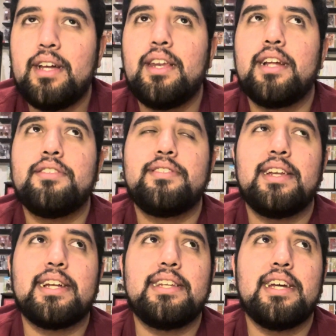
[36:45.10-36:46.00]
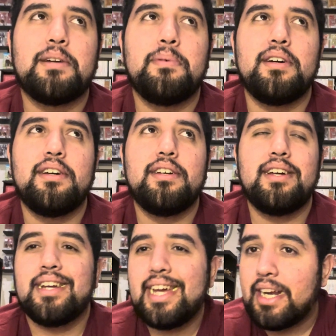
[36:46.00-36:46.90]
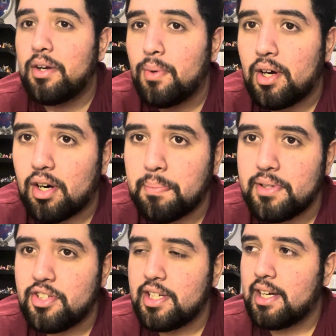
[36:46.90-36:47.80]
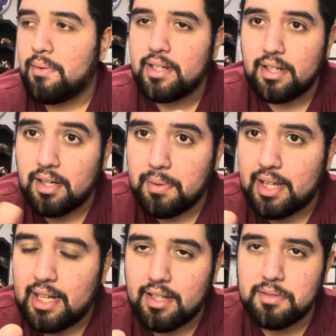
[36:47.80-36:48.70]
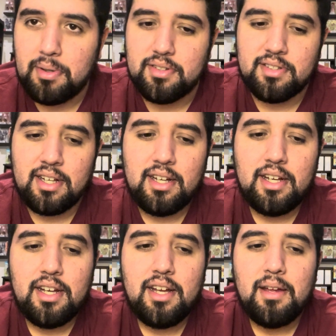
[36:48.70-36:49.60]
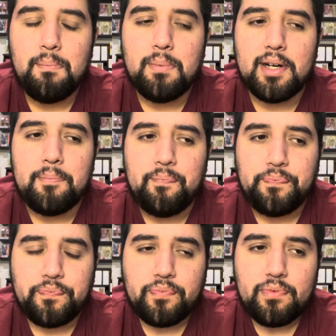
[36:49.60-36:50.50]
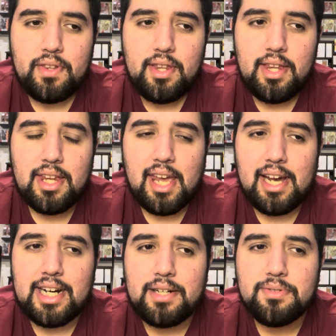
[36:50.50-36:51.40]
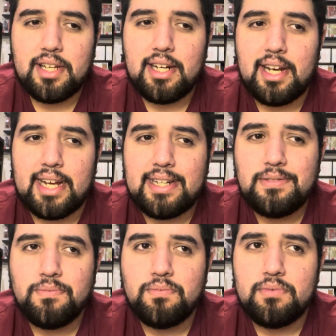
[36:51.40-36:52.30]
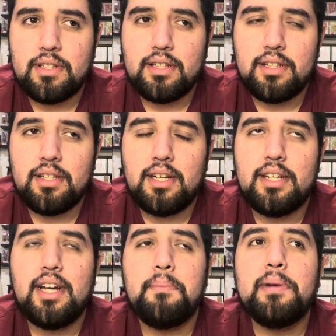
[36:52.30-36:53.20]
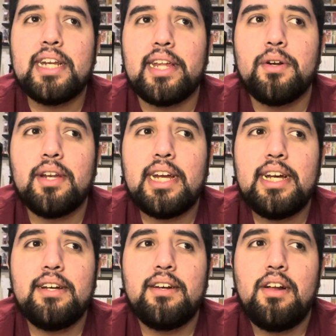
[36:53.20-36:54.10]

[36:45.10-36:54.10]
not to sound like a dick, but again, I don't want to harp on shit. I want to talk about the hey, look, it's balls. But I was kind of like, not belittling it,